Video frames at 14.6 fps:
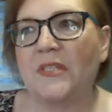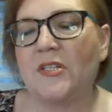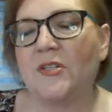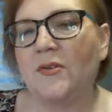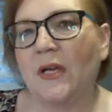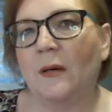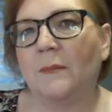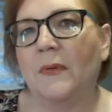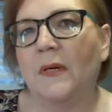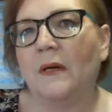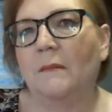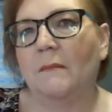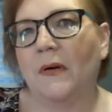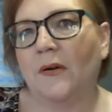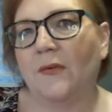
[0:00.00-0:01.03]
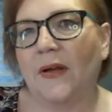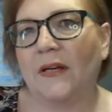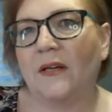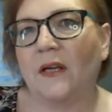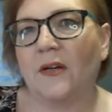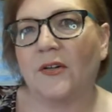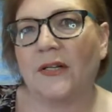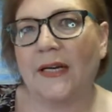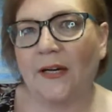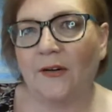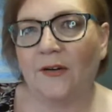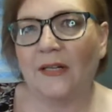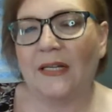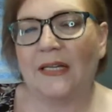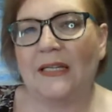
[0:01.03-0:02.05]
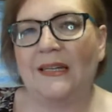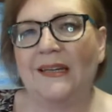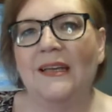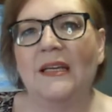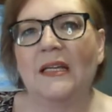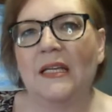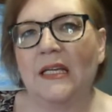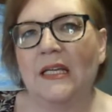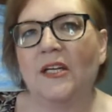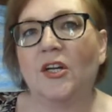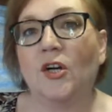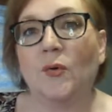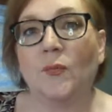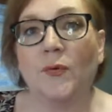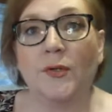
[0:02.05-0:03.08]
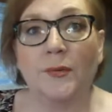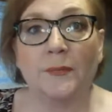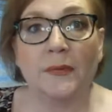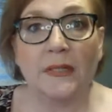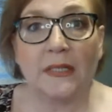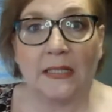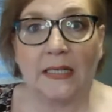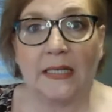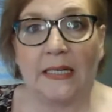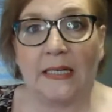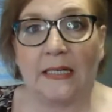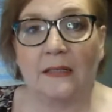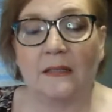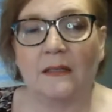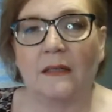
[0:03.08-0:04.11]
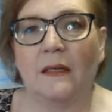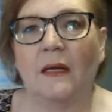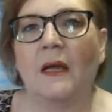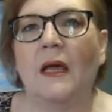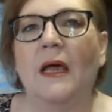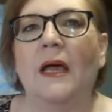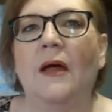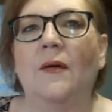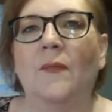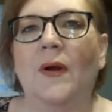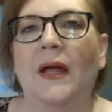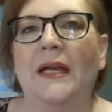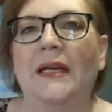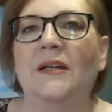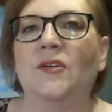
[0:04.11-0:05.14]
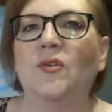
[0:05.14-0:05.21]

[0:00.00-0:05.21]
to help my granddaughter Carolyn get her room clean, right?